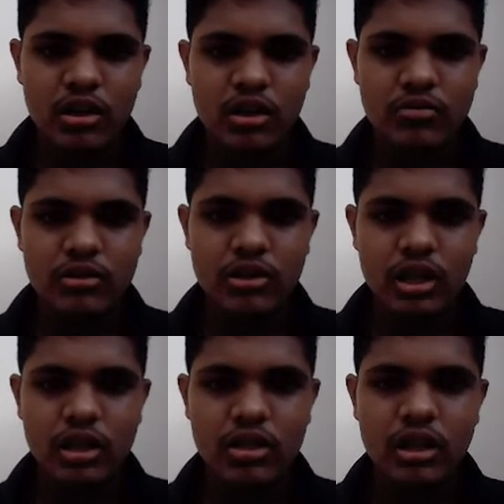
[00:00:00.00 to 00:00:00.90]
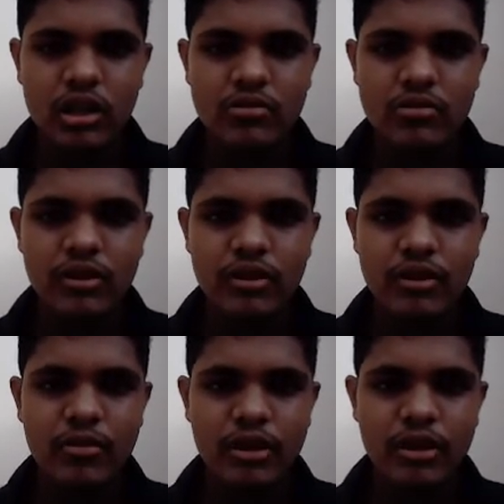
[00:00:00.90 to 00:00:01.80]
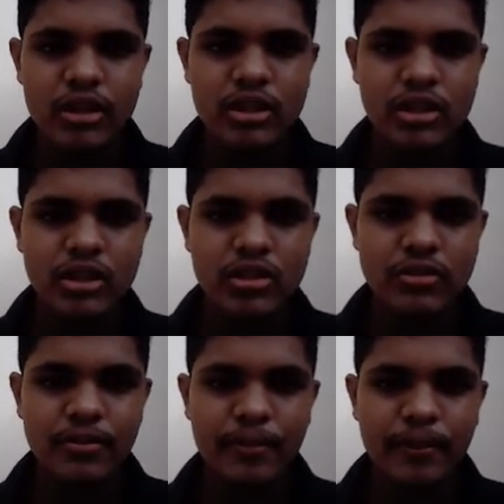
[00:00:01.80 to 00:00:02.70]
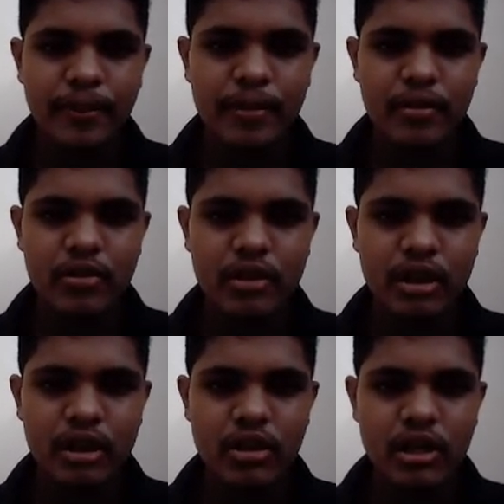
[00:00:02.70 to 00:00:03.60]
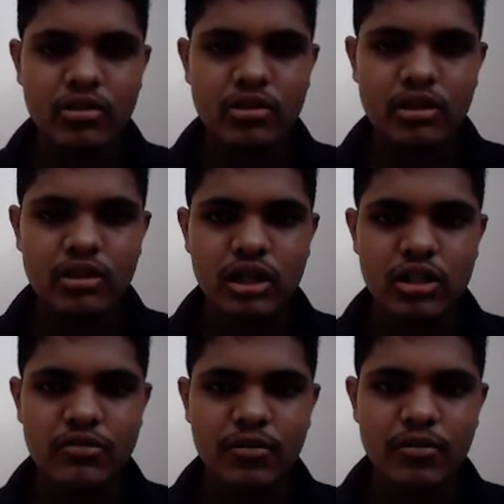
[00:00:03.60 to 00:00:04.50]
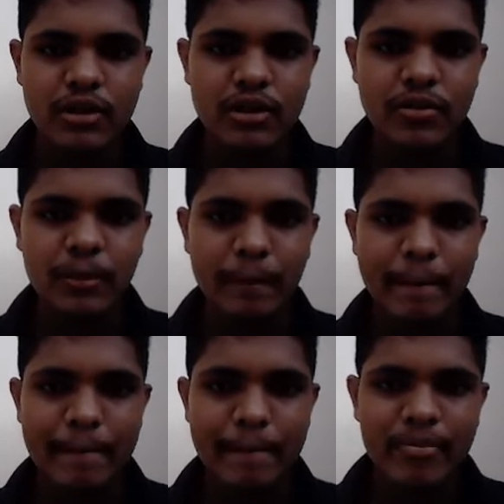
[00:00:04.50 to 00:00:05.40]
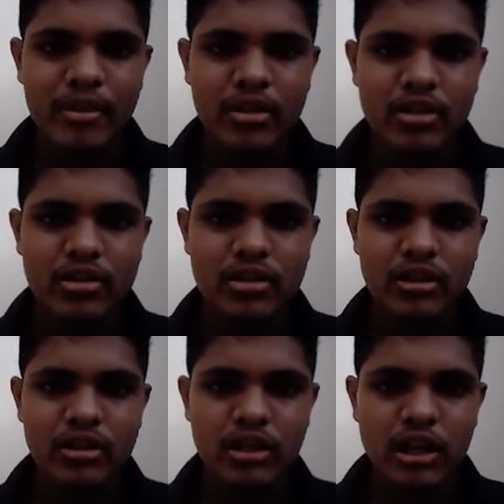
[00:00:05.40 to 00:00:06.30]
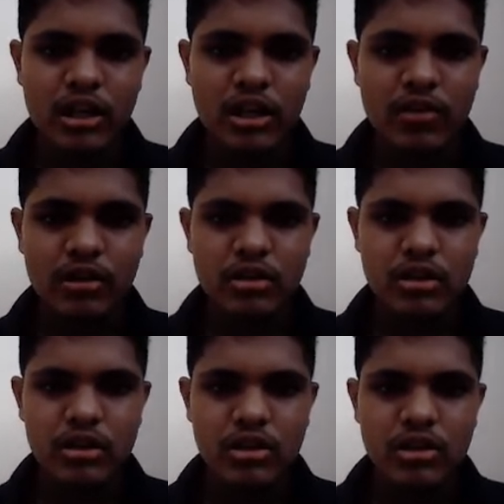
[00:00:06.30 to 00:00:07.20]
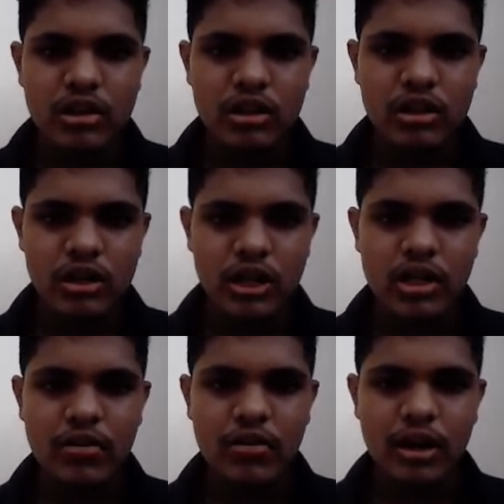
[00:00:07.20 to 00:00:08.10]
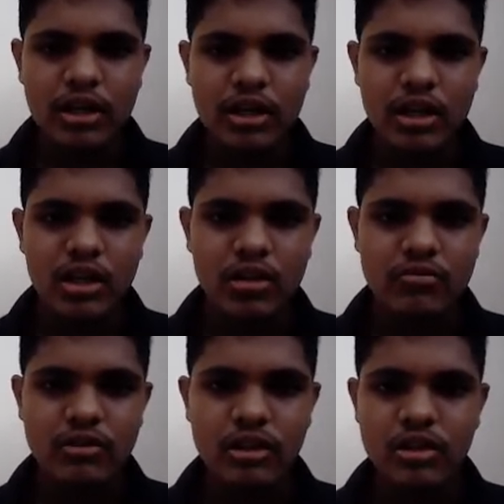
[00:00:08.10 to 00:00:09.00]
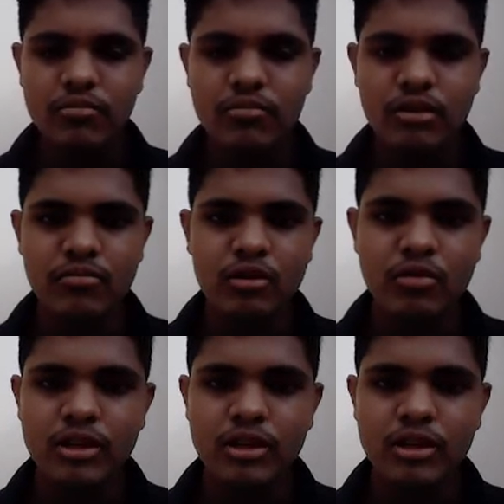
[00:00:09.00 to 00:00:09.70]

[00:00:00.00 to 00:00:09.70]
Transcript: These are the terms we will come across it across this experiment. And this is the circuit diagram for the negative half cycle of the full